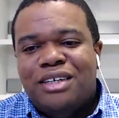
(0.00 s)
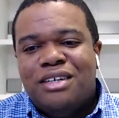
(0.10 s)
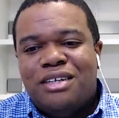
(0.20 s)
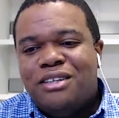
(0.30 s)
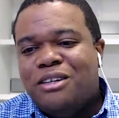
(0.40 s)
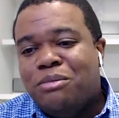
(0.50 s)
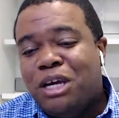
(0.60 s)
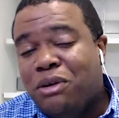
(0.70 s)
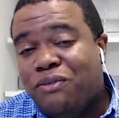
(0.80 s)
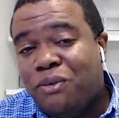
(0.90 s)
Send them
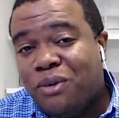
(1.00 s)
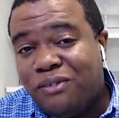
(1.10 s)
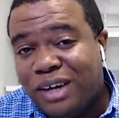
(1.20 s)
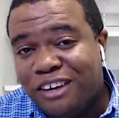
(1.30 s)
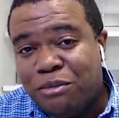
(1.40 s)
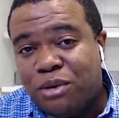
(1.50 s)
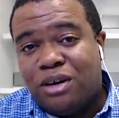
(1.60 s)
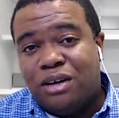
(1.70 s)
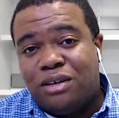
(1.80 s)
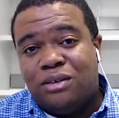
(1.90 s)
maybe 4 or 5 more
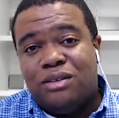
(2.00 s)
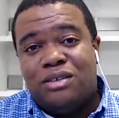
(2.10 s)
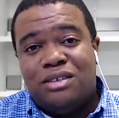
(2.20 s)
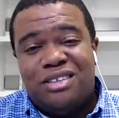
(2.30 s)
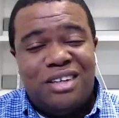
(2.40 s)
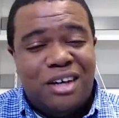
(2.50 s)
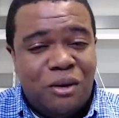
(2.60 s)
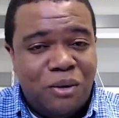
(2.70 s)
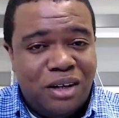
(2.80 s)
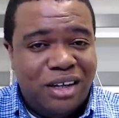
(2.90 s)
articles. See how
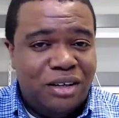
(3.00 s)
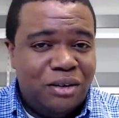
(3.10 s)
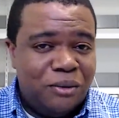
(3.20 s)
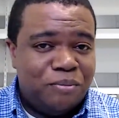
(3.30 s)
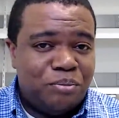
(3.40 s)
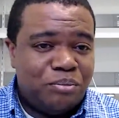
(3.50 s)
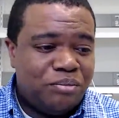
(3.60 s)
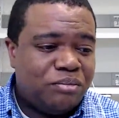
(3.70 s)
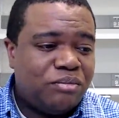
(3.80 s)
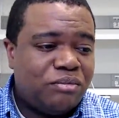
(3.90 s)
well they do.
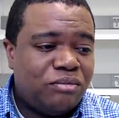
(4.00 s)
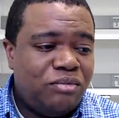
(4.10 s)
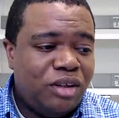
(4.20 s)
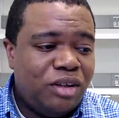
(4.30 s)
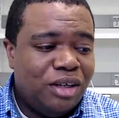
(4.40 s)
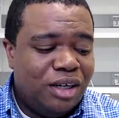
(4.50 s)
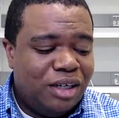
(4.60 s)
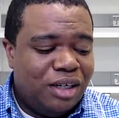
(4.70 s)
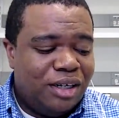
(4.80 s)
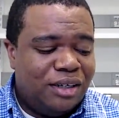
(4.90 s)

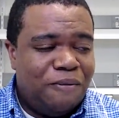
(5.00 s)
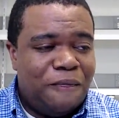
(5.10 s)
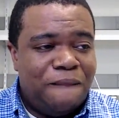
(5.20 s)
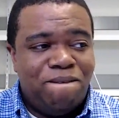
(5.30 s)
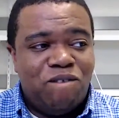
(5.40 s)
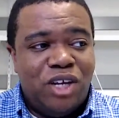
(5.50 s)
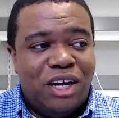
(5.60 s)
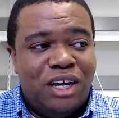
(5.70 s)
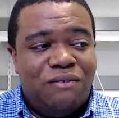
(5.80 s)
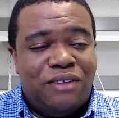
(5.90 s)
And
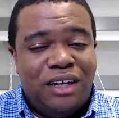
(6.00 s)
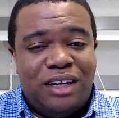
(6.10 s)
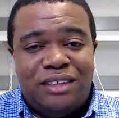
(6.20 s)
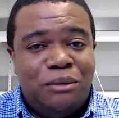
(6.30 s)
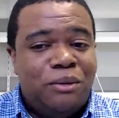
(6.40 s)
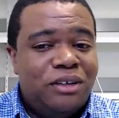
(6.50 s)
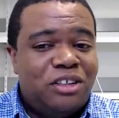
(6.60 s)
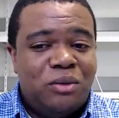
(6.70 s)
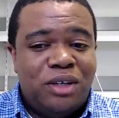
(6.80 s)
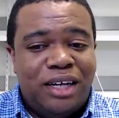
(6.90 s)
if they get to the point
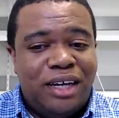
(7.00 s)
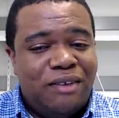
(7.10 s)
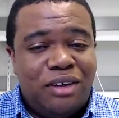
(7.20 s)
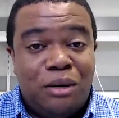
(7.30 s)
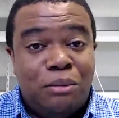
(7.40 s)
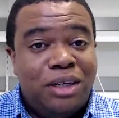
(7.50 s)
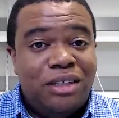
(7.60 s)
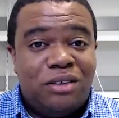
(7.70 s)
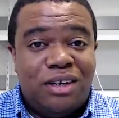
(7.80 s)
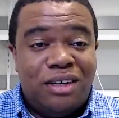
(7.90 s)
to where they have your complete
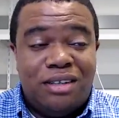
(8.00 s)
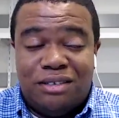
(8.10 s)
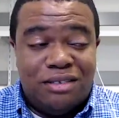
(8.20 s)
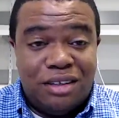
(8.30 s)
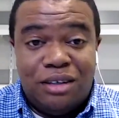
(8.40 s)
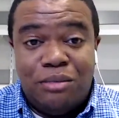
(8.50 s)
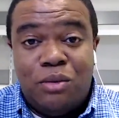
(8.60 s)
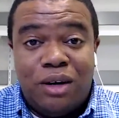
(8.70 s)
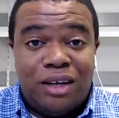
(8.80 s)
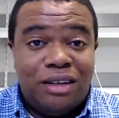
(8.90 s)
trust, send them
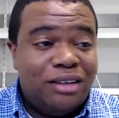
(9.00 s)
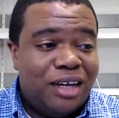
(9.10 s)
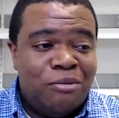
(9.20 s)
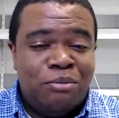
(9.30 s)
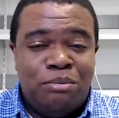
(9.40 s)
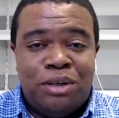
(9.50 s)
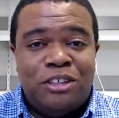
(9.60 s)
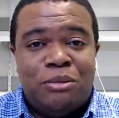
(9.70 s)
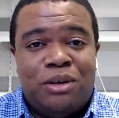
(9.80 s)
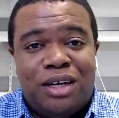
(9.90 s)
20 and have them punch
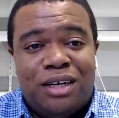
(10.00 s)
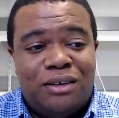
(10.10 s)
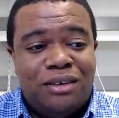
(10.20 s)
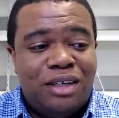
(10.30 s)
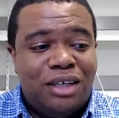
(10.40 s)
them all out.